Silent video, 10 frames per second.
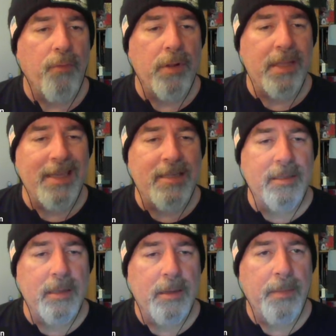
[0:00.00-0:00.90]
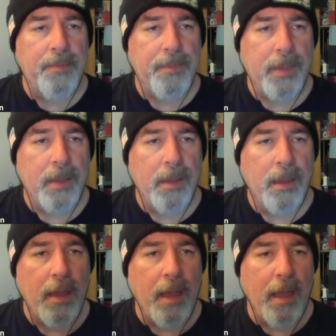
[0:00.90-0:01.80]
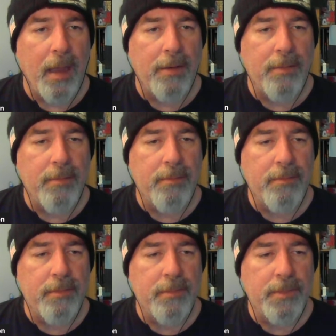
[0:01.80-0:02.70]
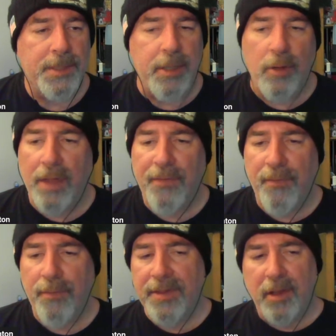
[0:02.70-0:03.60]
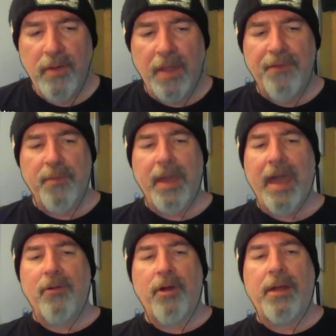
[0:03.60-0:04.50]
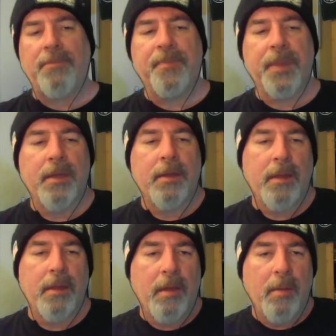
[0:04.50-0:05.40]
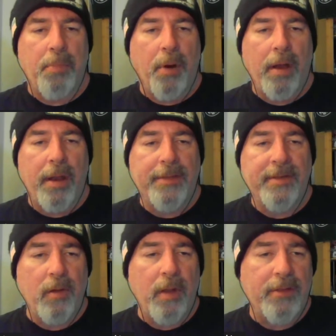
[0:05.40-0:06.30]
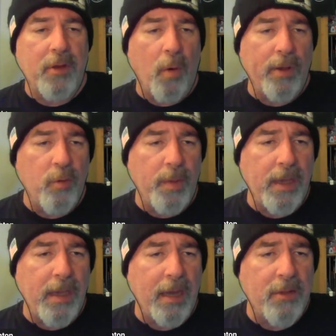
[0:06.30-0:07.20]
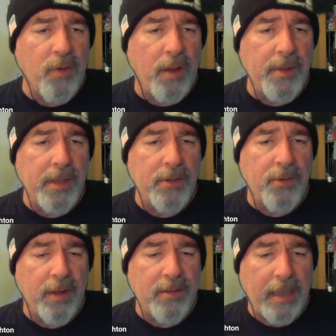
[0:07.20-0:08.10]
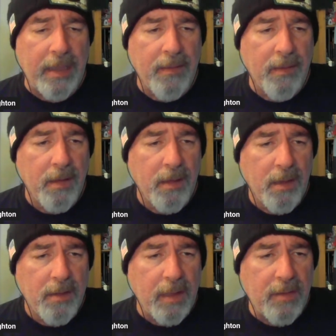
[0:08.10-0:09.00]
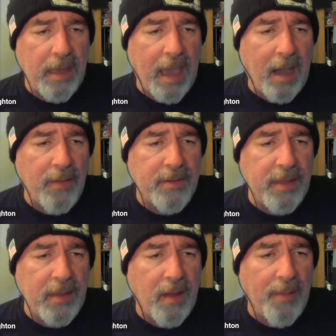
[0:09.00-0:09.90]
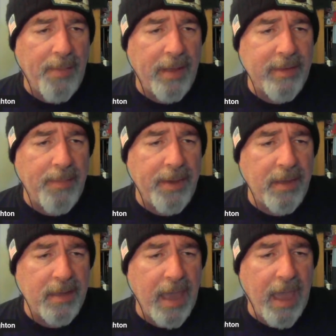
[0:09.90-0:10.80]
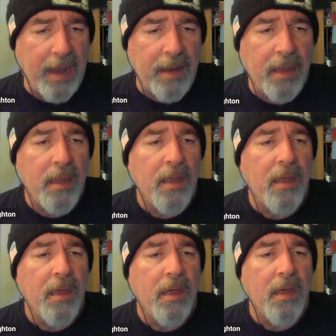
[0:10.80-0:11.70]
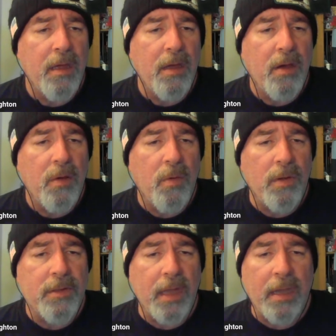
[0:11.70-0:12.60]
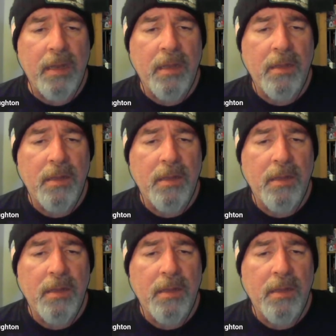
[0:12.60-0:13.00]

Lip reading: released, and still nothing from Gangrene, but it's good. It's going to be extremely interesting to see how this D line pans out, because, again, one second.